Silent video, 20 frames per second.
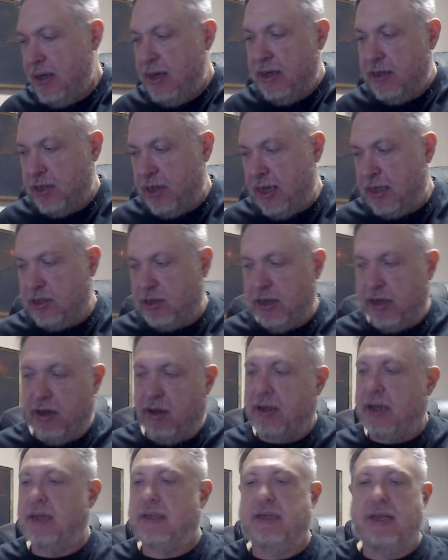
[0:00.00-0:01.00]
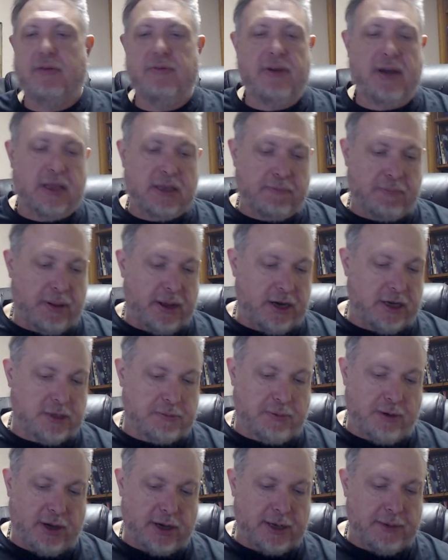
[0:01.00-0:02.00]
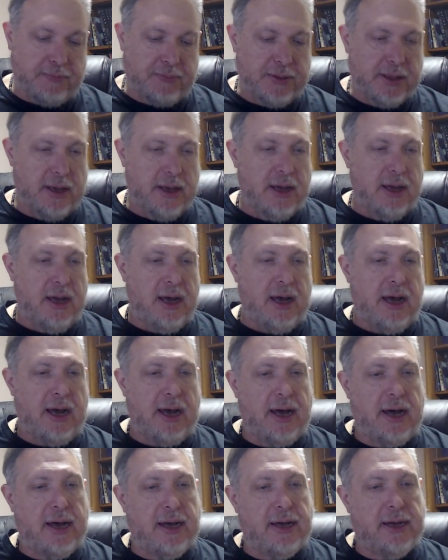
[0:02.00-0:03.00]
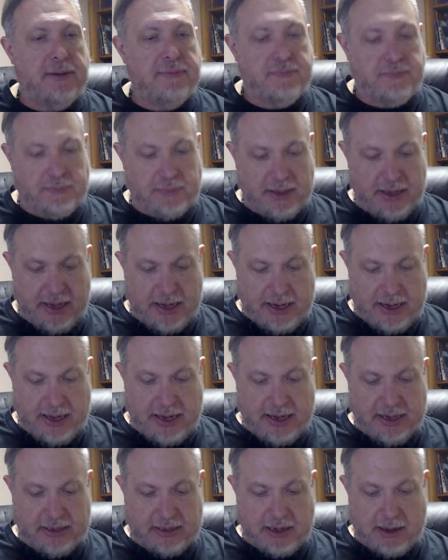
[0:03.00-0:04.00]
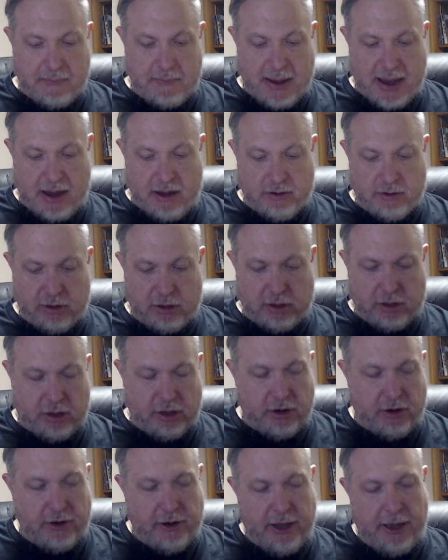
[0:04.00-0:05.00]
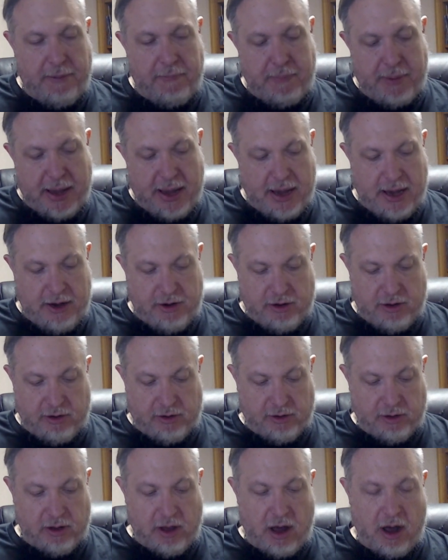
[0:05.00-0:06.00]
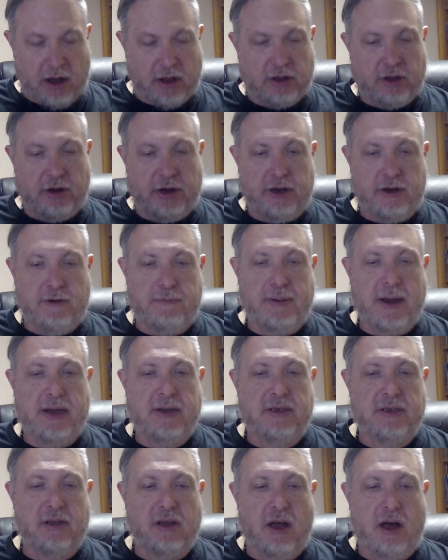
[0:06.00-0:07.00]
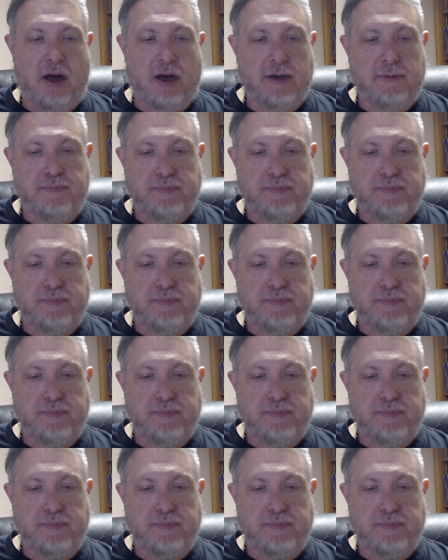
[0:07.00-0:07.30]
So that's good. Okay, so then we got the player's book. It is about 30 pages long, 32 pages long.